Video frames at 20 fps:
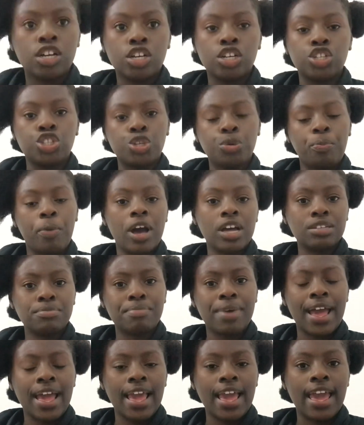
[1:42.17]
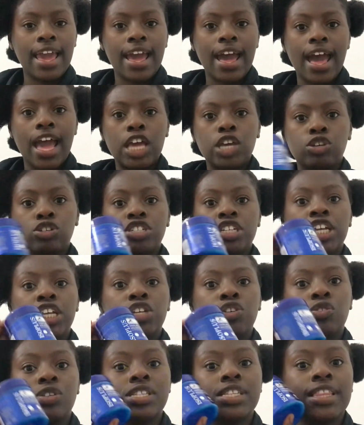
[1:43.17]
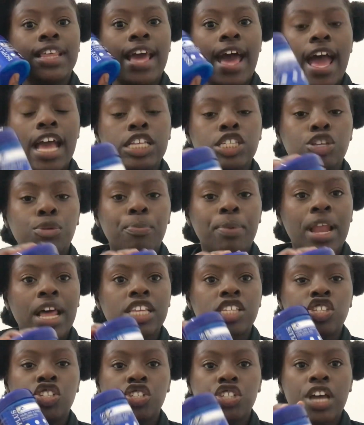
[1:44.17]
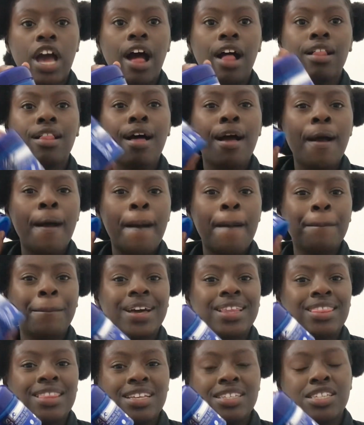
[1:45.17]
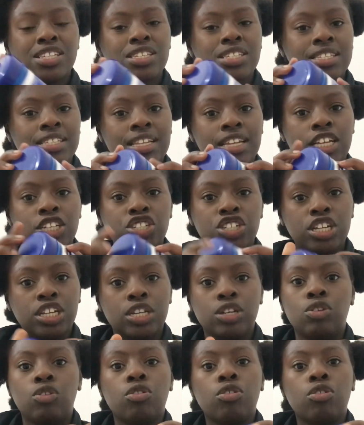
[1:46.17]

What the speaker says: To part my hair, I usually use the Isoplus gel, but this is literally